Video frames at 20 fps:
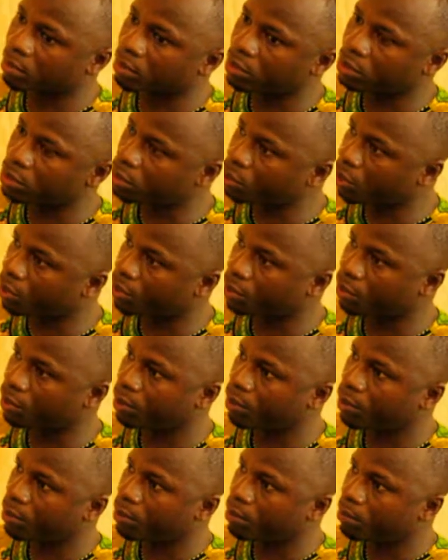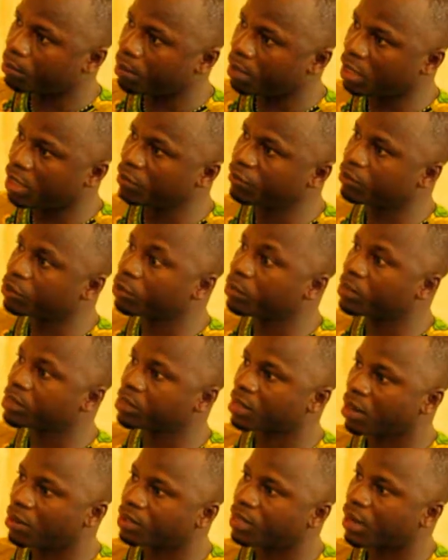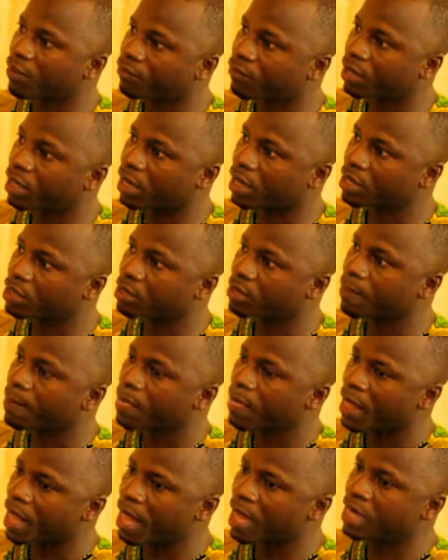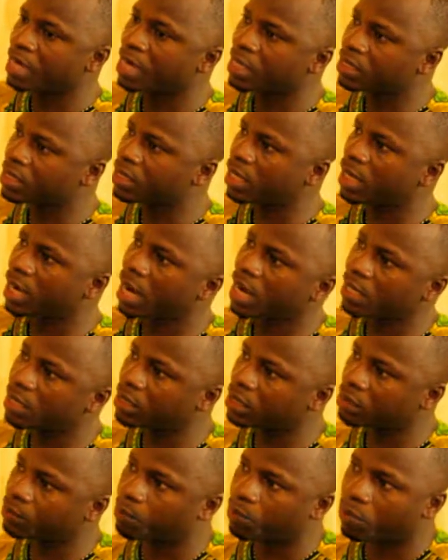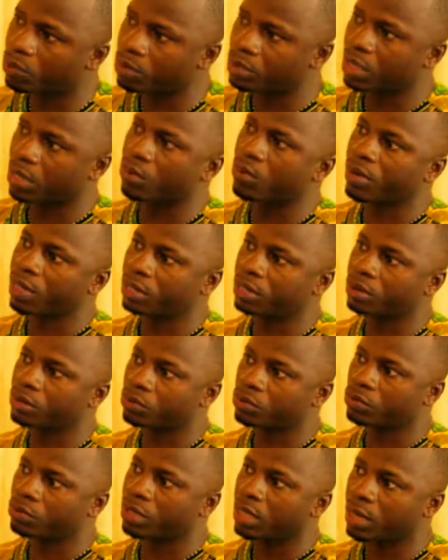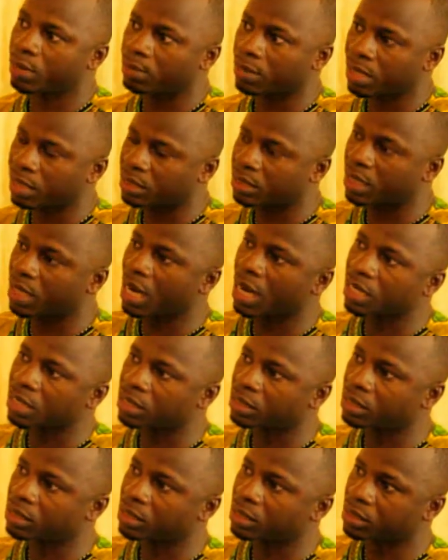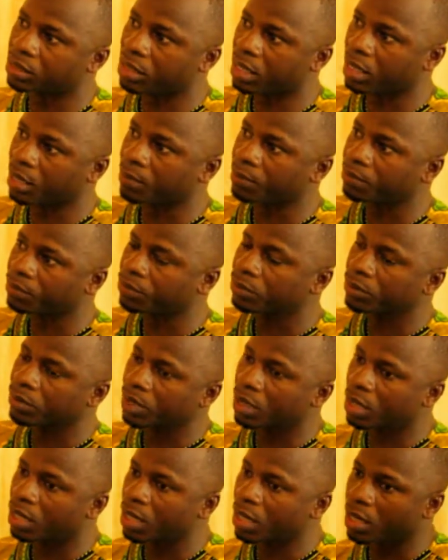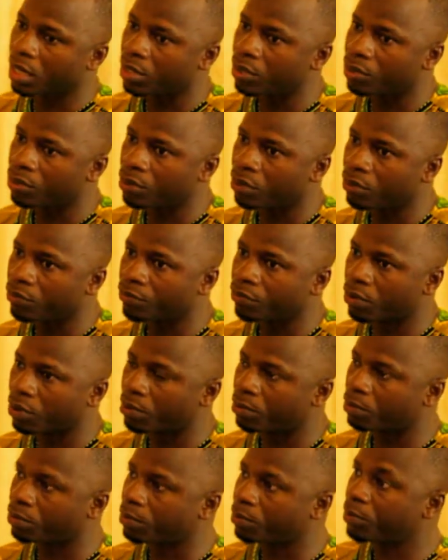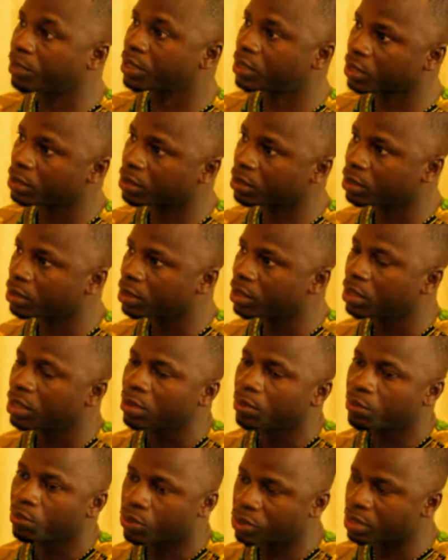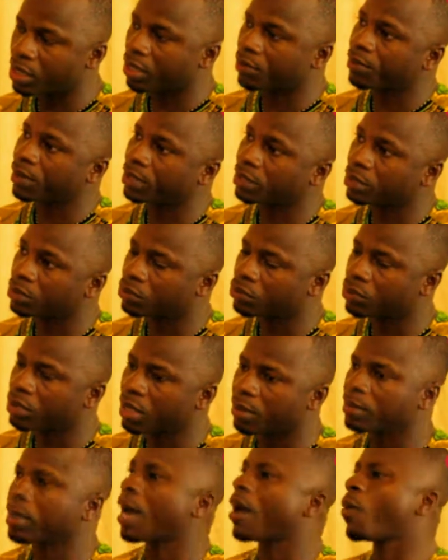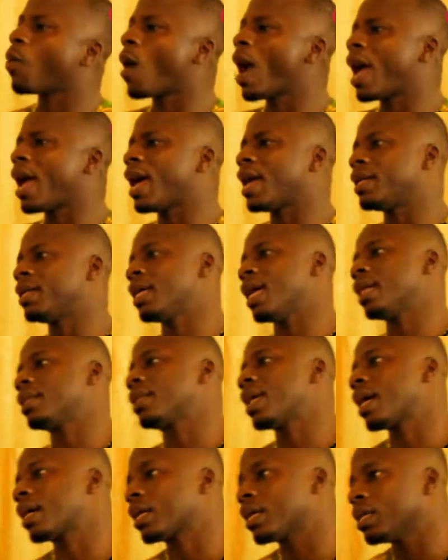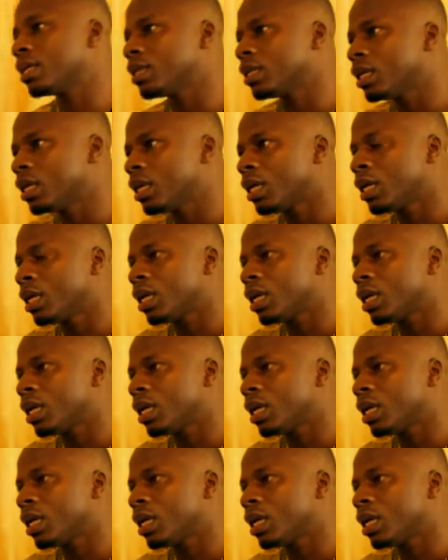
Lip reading: youth believed to be South Africans, and the journalist posed a question to them. The journalist is from Britain, posed a question to them that why are they attacking,